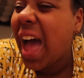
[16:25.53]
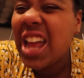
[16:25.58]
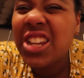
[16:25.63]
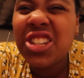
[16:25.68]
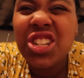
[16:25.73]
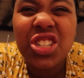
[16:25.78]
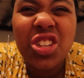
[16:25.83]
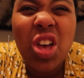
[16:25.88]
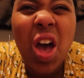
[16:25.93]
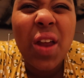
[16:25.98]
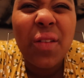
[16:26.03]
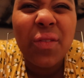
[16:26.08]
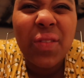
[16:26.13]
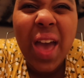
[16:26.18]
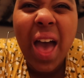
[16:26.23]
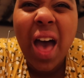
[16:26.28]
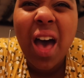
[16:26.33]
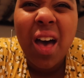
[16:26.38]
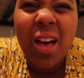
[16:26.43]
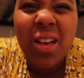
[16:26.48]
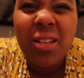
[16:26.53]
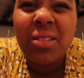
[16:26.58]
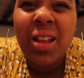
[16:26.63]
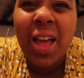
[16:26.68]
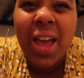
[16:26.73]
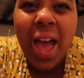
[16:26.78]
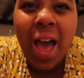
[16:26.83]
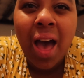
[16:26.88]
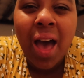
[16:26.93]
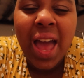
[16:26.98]
and just kind of get our
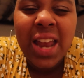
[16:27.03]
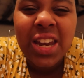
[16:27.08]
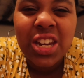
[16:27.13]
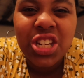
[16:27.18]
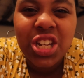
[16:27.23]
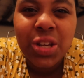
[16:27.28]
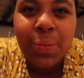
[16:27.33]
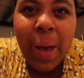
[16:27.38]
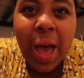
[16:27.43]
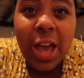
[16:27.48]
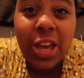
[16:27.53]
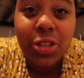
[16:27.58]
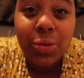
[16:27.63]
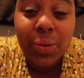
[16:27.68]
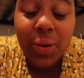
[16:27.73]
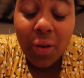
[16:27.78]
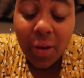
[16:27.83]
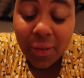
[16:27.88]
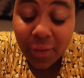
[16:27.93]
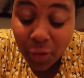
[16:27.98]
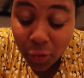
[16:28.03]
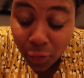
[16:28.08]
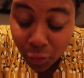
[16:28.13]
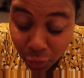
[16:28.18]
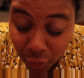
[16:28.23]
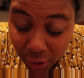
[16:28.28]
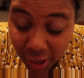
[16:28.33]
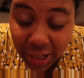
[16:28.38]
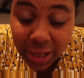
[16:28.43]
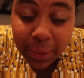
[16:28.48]
like our energy back because we have a
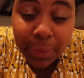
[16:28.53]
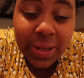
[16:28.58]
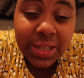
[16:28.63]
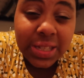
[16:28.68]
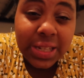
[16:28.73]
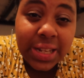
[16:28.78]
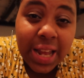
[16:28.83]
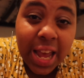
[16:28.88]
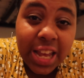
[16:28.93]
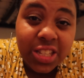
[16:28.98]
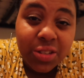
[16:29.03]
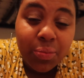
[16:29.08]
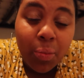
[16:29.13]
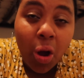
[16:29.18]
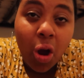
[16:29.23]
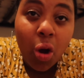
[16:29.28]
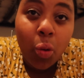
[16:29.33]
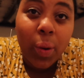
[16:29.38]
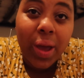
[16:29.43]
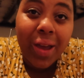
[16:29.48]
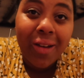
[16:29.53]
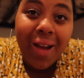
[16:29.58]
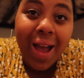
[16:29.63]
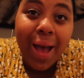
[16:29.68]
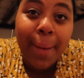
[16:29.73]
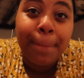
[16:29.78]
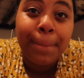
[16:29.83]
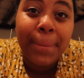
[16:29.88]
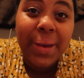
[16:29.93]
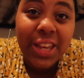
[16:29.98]
really busy day tomorrow we're
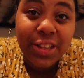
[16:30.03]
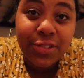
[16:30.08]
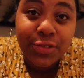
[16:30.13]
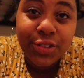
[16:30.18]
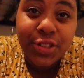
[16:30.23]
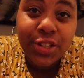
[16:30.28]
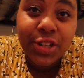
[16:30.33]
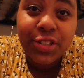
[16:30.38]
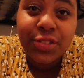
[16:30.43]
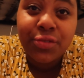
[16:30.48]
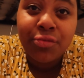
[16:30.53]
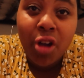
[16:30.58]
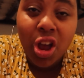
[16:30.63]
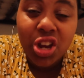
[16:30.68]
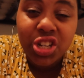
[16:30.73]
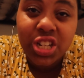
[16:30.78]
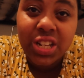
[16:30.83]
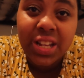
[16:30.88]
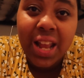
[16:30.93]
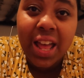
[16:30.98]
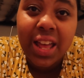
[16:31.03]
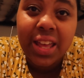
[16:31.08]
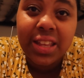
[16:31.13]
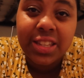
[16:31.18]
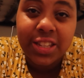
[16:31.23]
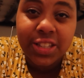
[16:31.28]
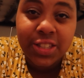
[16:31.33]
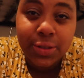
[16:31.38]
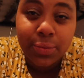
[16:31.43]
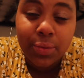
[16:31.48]
at beetlejuice rushing
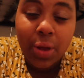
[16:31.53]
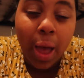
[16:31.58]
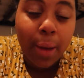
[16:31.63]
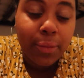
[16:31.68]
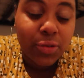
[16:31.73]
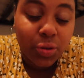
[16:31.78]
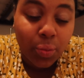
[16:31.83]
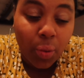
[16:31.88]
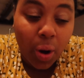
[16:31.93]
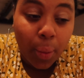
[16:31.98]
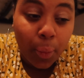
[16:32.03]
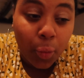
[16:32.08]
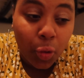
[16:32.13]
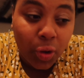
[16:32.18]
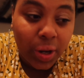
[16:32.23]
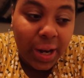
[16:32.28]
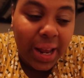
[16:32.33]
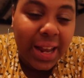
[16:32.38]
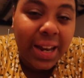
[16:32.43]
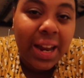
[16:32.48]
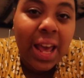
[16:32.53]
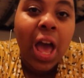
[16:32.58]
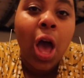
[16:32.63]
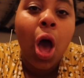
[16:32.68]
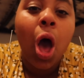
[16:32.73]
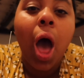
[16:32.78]
that just um, tomorrow morning